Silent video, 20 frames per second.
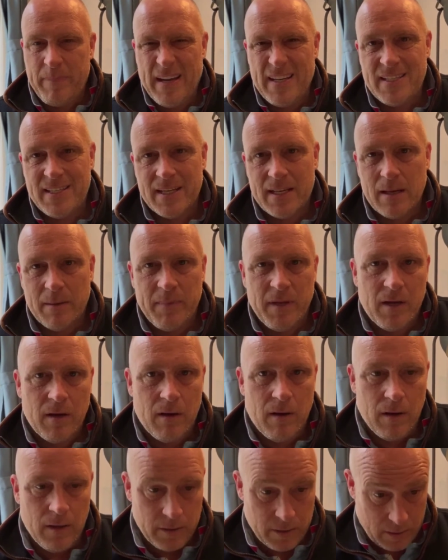Basically
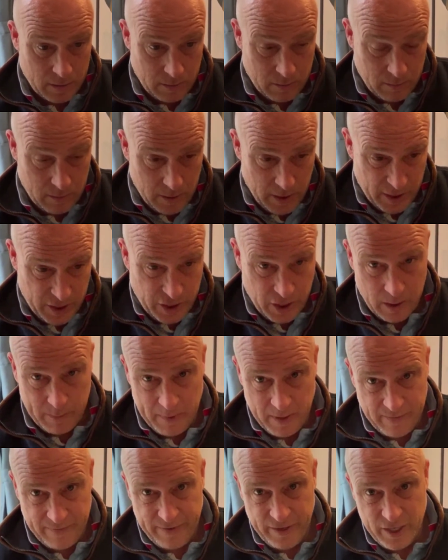because it's going to
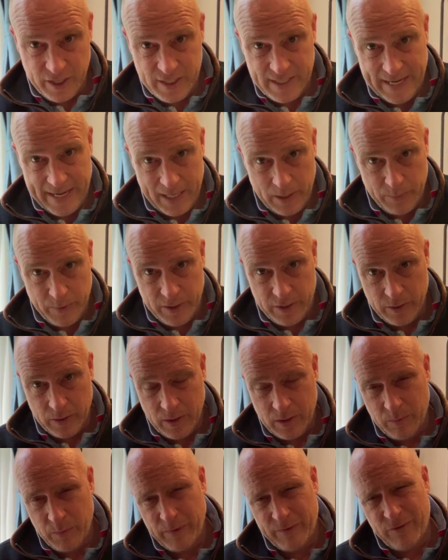be the first day that we
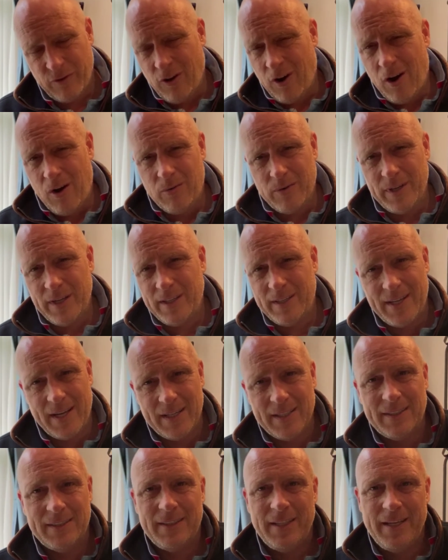do it. We've trialled it,
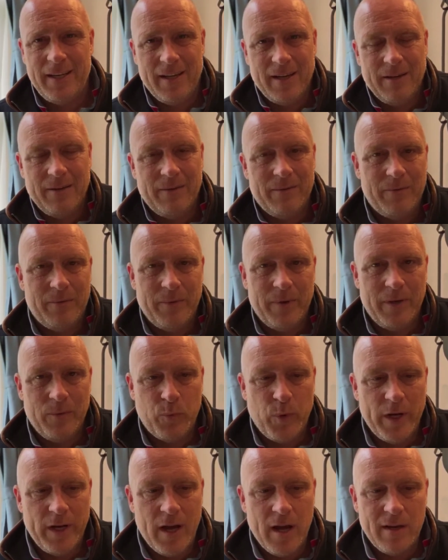done it, you know,
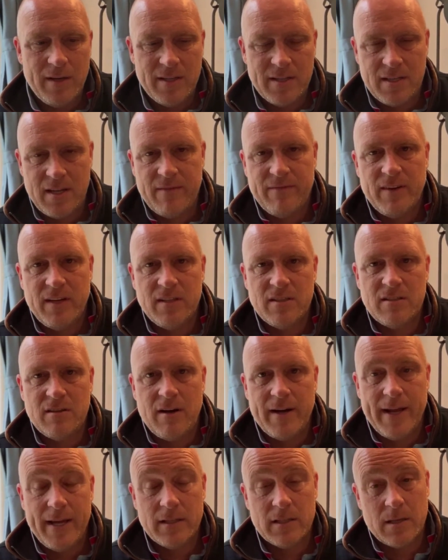we know the stuff
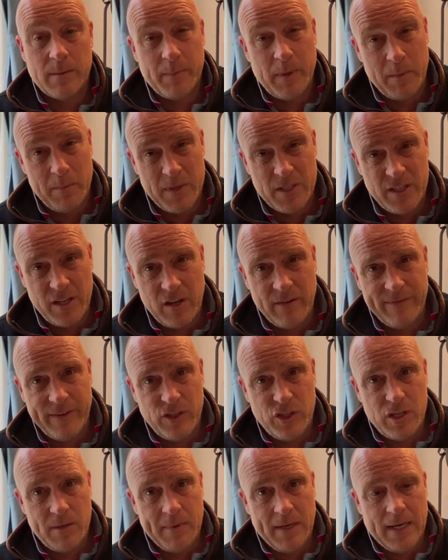inside out. It's going to be myself
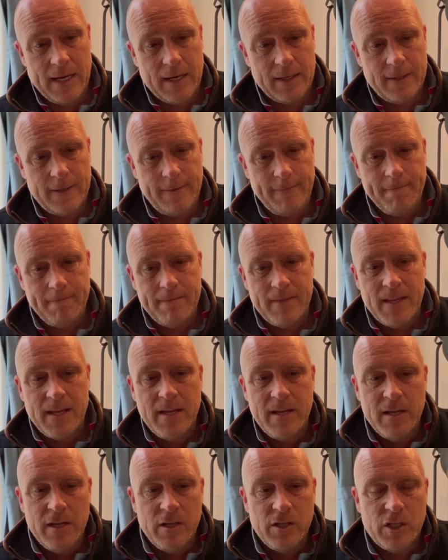and Jimmy London.
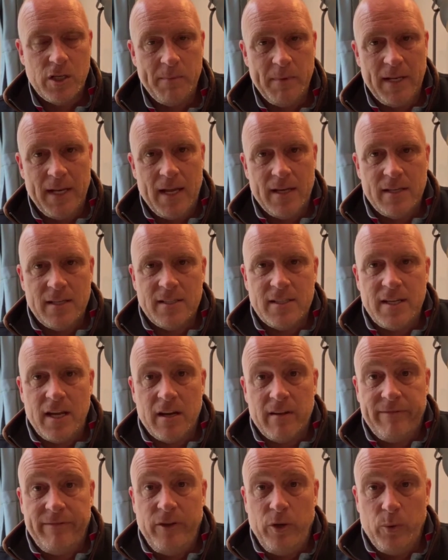Jimmy London's
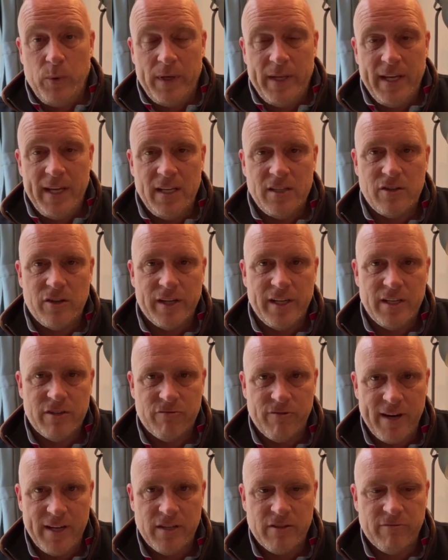done a few of these on
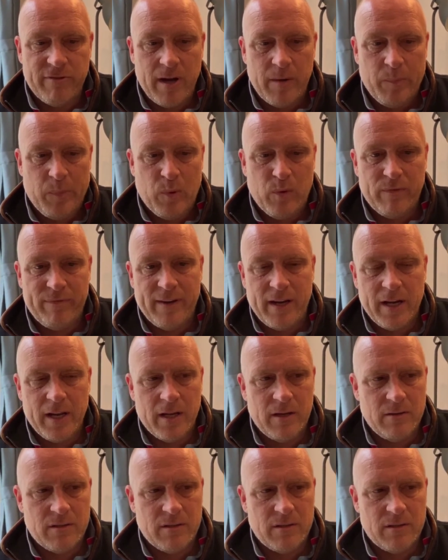his rent-to-rent portfolio.